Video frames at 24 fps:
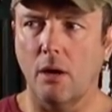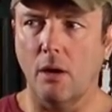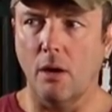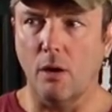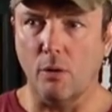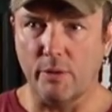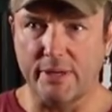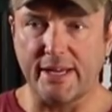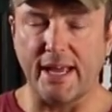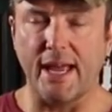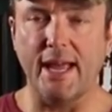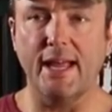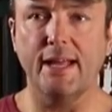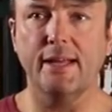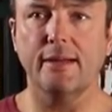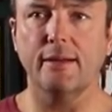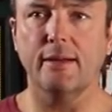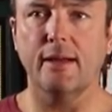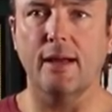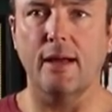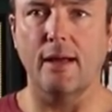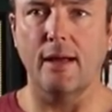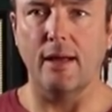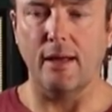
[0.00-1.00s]
Okay,
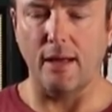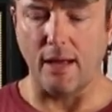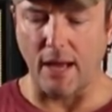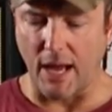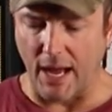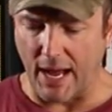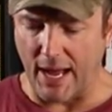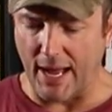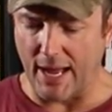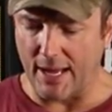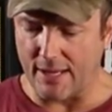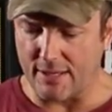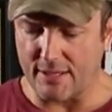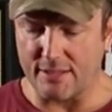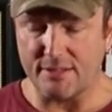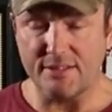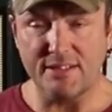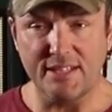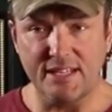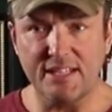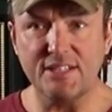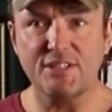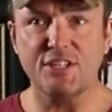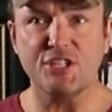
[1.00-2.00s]
I
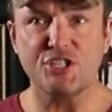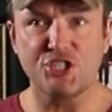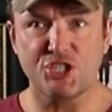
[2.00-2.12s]
need to